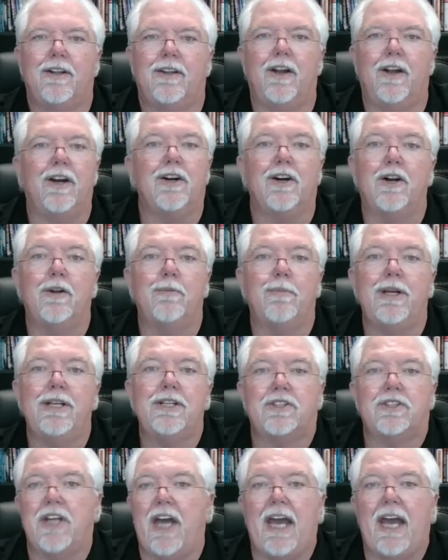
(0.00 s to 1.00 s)
They're going to be
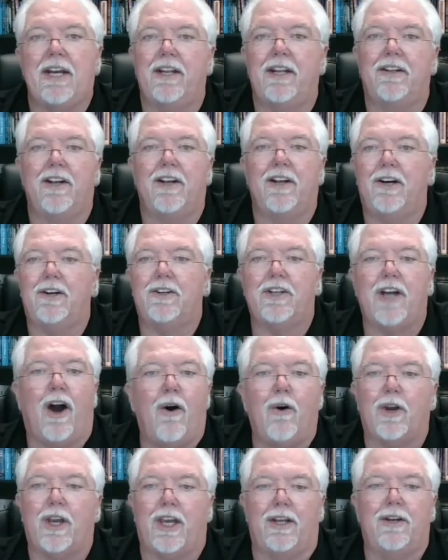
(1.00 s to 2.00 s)
standing there
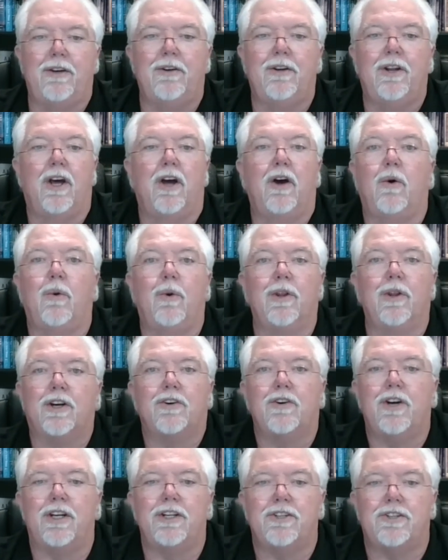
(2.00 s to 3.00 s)
talking with a
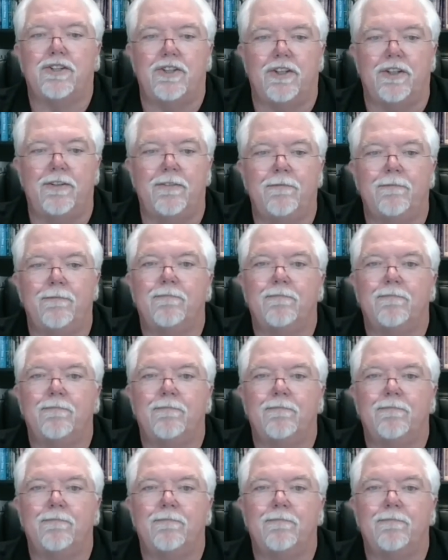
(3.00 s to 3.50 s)
Christian,